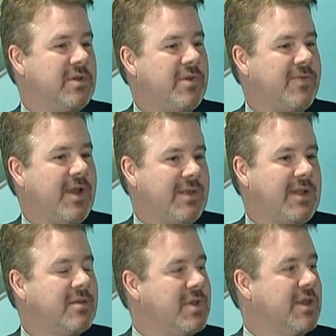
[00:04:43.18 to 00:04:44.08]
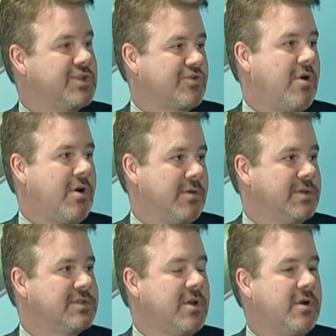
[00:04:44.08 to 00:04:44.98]
we found not to be as strong.
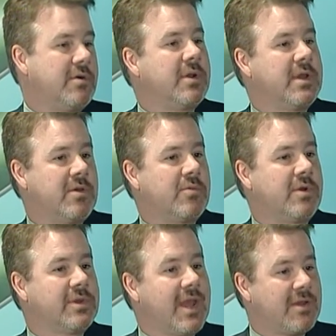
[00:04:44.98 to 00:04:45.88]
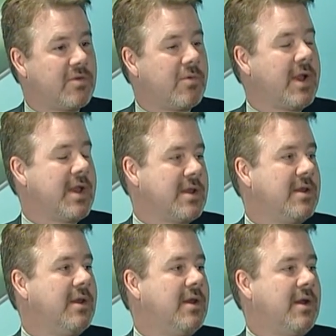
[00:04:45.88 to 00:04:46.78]
So it will take away
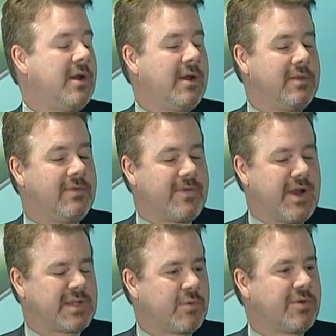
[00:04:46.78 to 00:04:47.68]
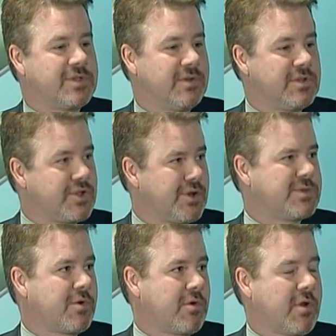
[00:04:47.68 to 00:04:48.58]
the phonics portion of the Journeys
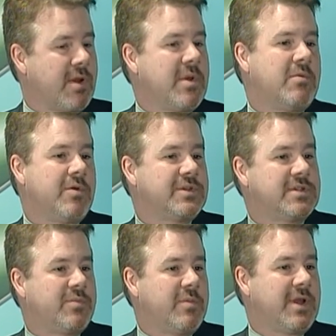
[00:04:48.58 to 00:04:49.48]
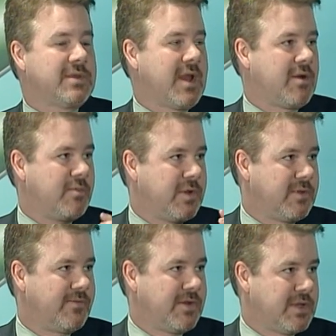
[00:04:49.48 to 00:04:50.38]
program, and we'll supplement that with the
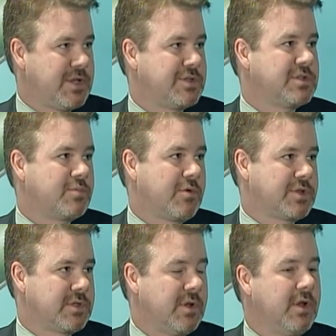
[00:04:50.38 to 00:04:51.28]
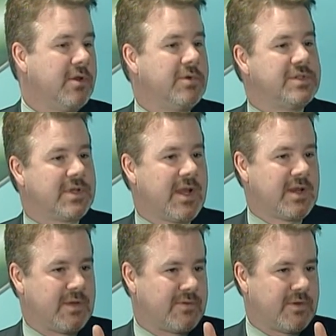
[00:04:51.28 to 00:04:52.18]
Foundations portion, which again
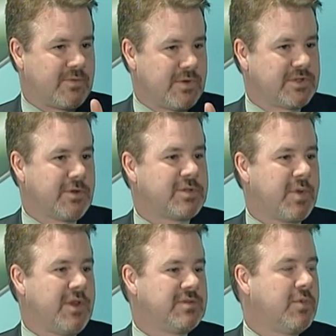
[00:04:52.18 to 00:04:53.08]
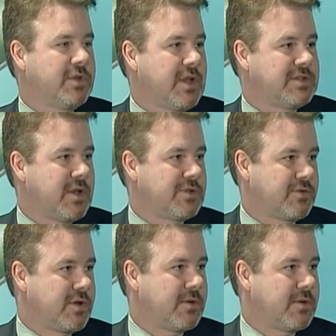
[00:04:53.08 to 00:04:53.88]
is research-based, multi-sensory.